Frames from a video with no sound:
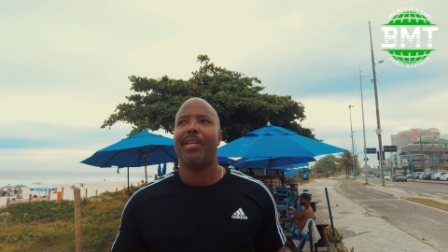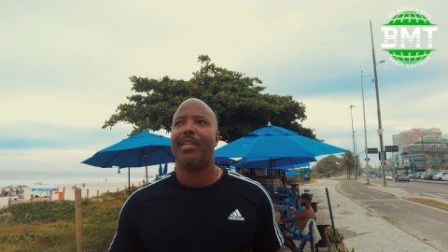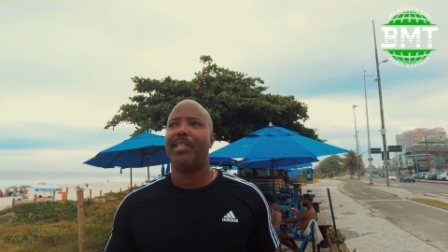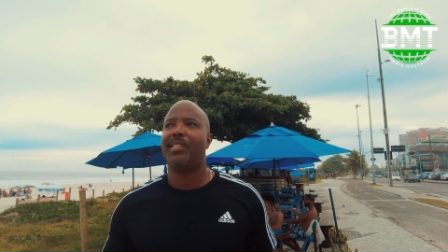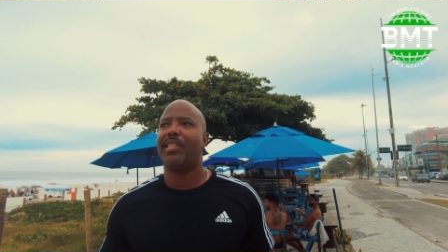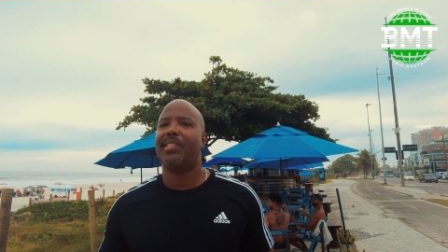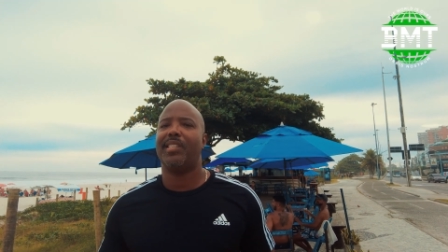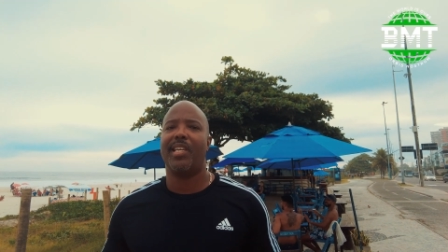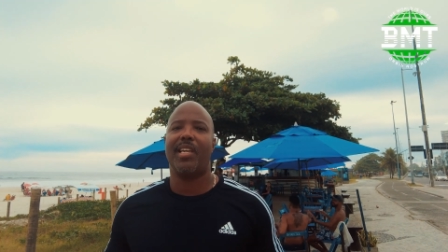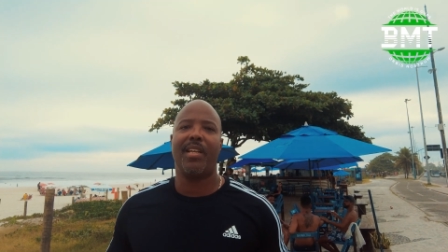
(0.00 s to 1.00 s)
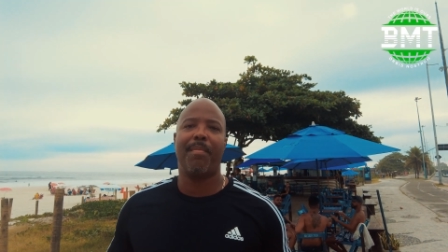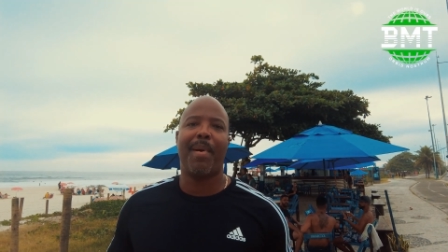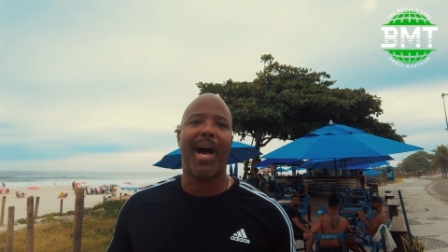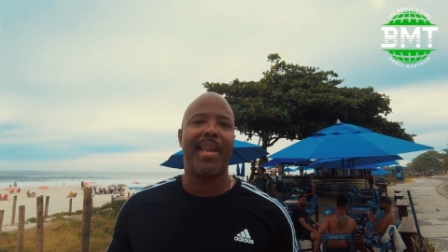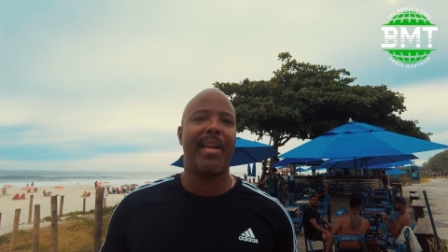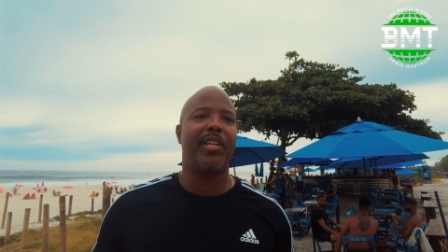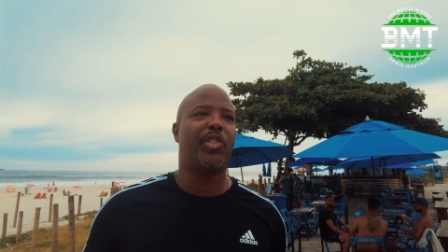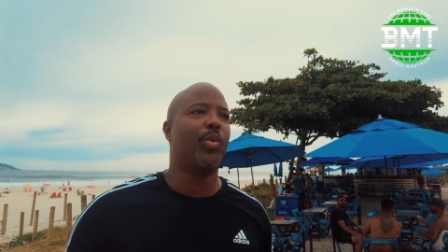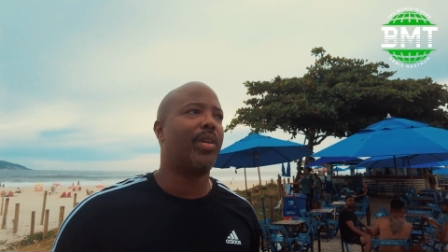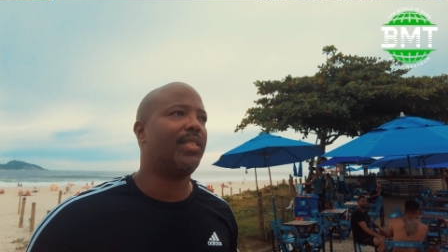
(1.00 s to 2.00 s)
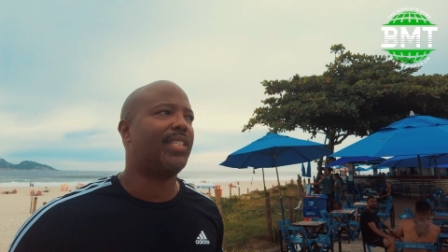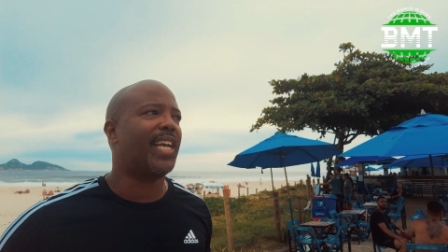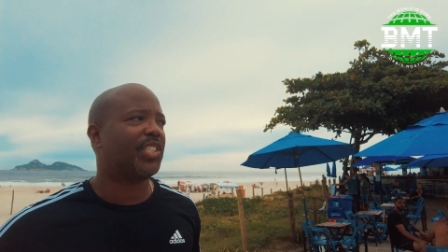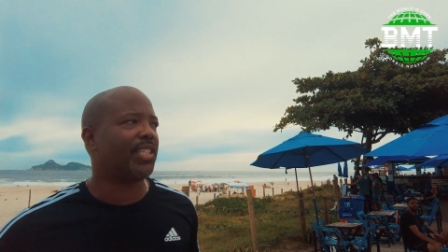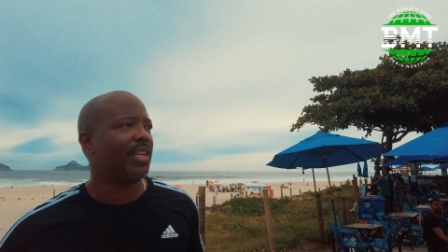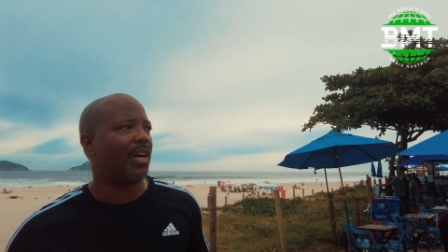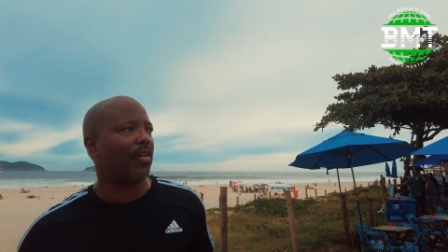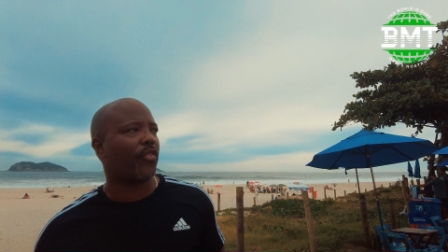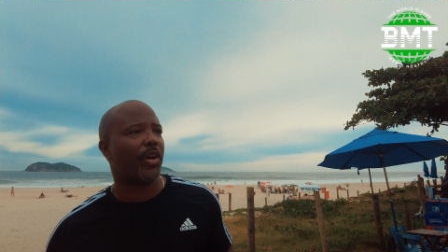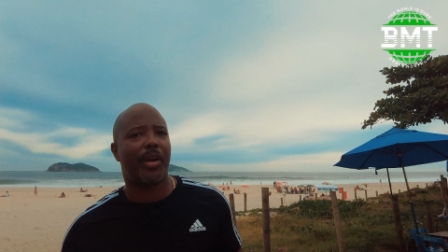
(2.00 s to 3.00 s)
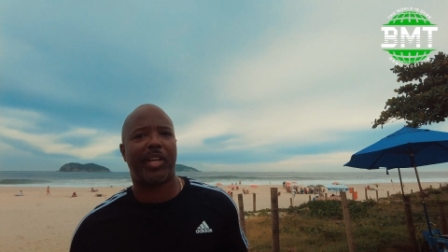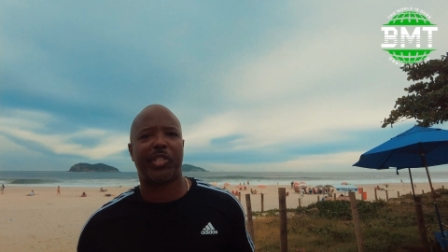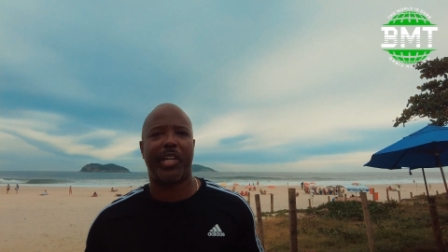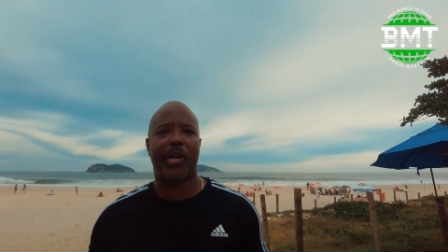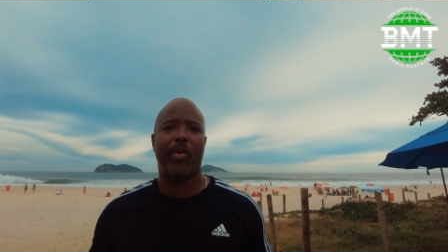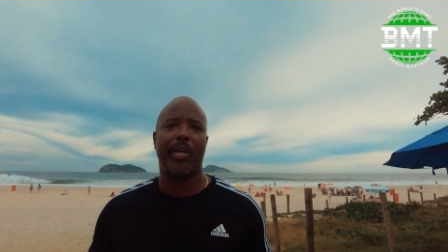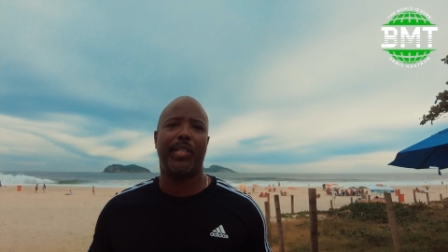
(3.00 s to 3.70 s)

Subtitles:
This is the Barra da Tijuca section of Rio de Janeiro.